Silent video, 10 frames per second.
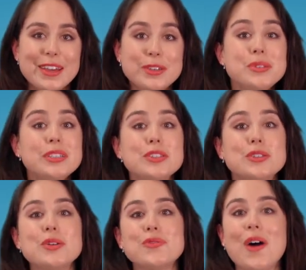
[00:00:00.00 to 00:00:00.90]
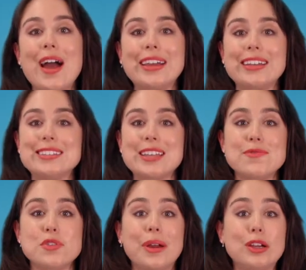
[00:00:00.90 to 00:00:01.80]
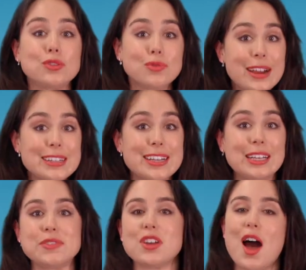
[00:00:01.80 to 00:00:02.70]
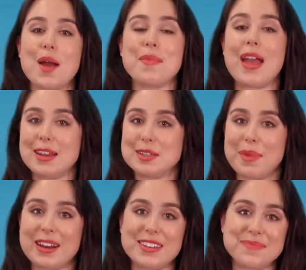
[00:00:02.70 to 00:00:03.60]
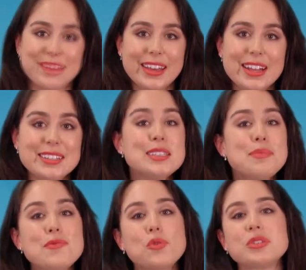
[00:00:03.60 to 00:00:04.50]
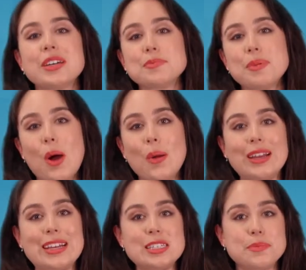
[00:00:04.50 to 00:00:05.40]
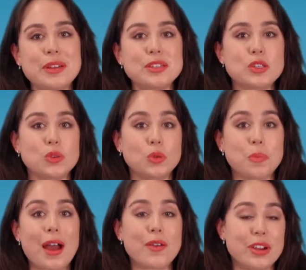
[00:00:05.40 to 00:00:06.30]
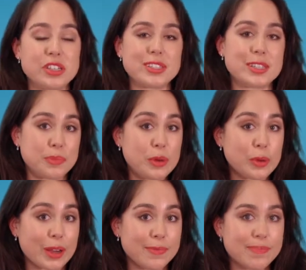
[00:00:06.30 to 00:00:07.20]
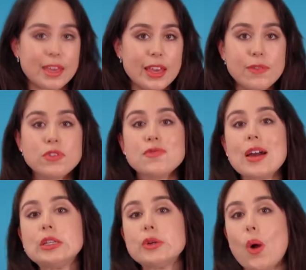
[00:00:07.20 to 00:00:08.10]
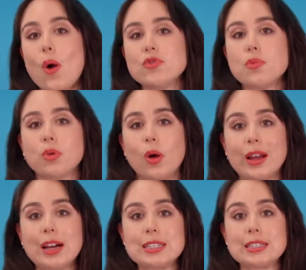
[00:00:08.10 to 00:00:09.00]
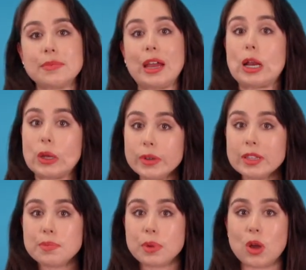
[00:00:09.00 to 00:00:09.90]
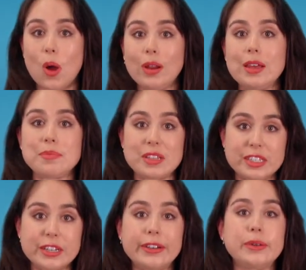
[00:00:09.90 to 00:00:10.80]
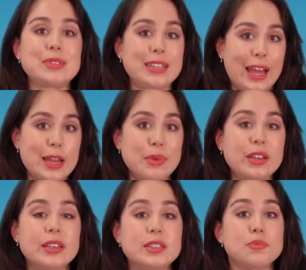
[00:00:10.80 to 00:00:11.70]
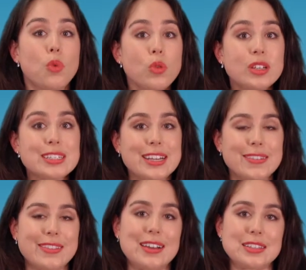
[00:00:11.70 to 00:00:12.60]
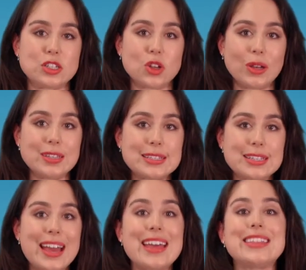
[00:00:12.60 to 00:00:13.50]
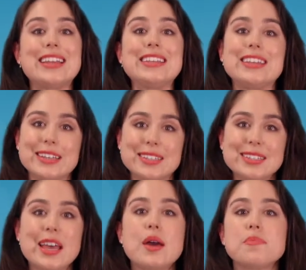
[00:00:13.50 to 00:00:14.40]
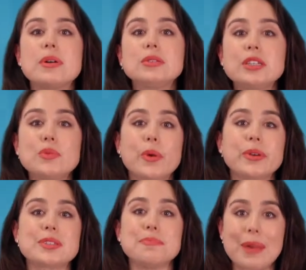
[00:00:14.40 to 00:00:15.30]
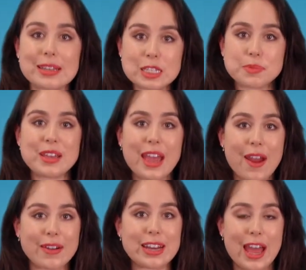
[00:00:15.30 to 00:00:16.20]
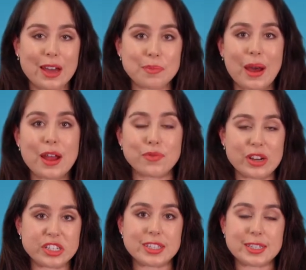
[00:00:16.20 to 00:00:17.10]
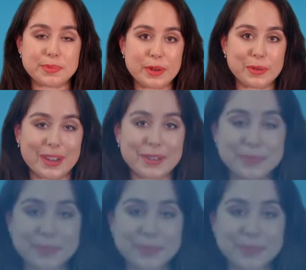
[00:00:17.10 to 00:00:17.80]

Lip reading: Using a certifier can save you a great deal of time and money. Does my Vortex pergola need to be installed by a registered builder? If the value of your project, including the pergola, materials and labour, is more than $10,000, then yes, building works must be carried out by a registered builder.